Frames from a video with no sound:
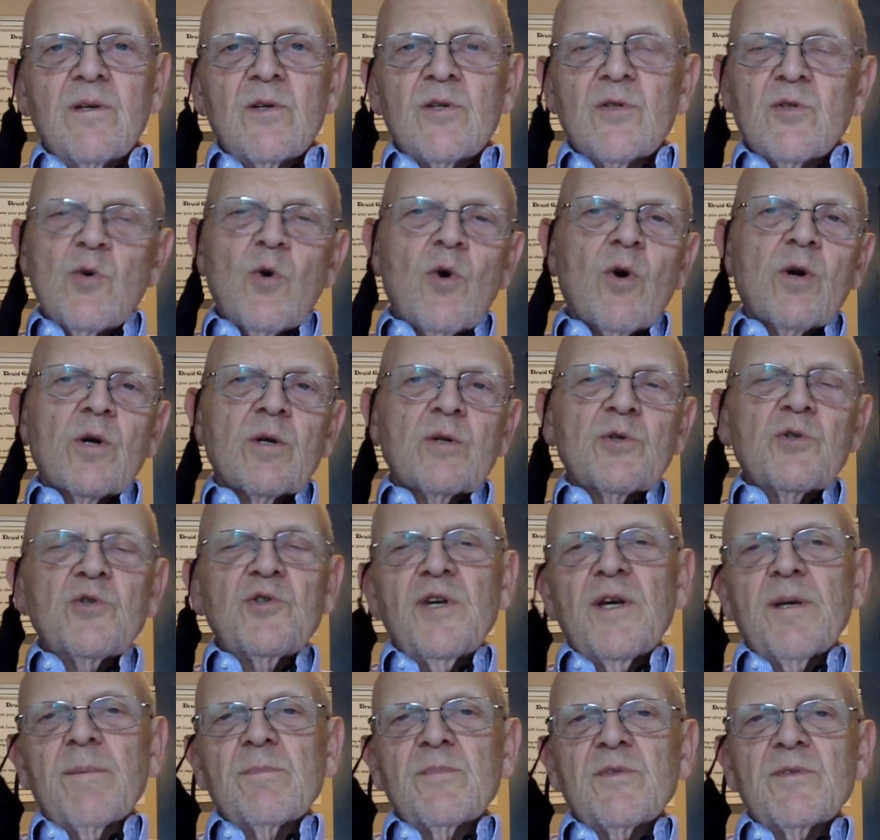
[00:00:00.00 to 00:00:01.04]
Stores,
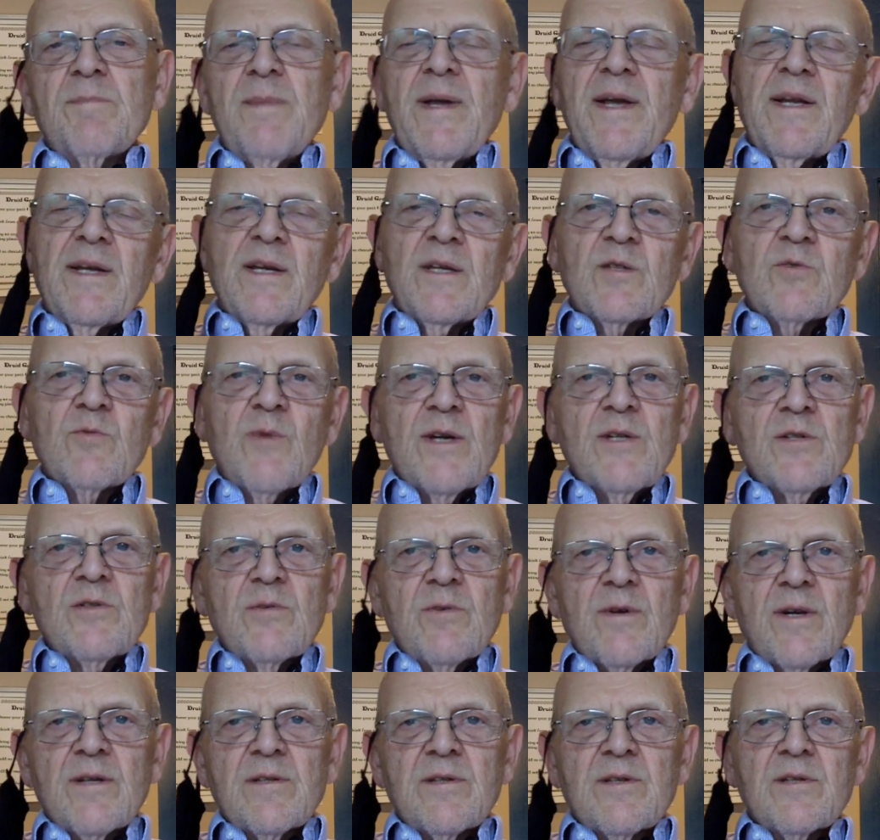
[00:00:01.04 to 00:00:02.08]
gyms, meetings,
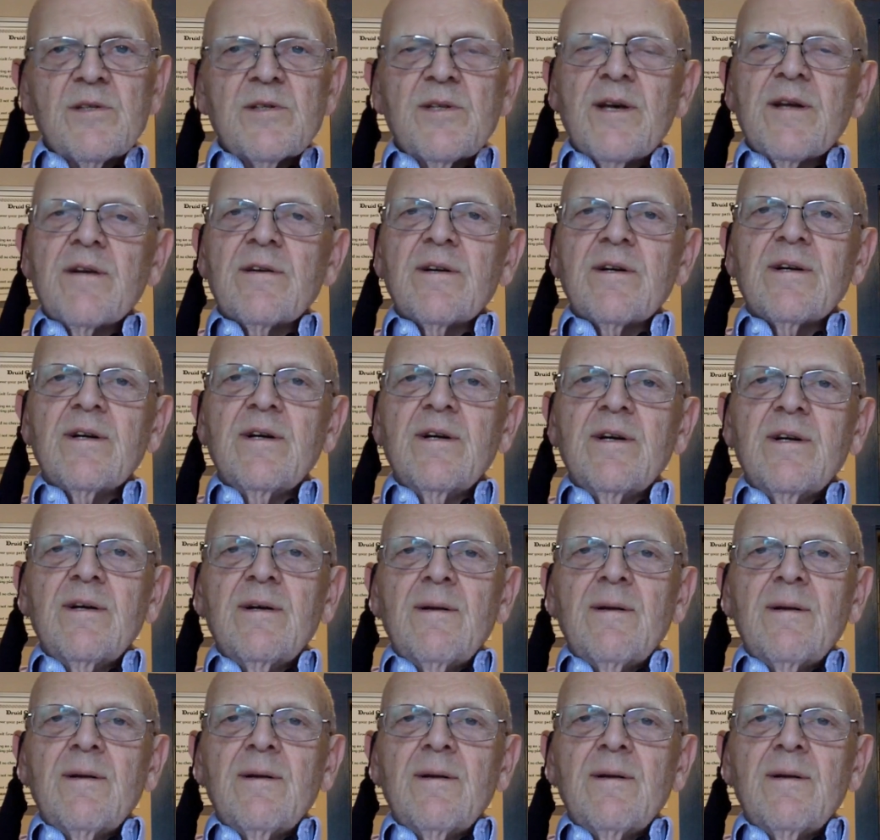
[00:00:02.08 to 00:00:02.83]
restaurants, etc.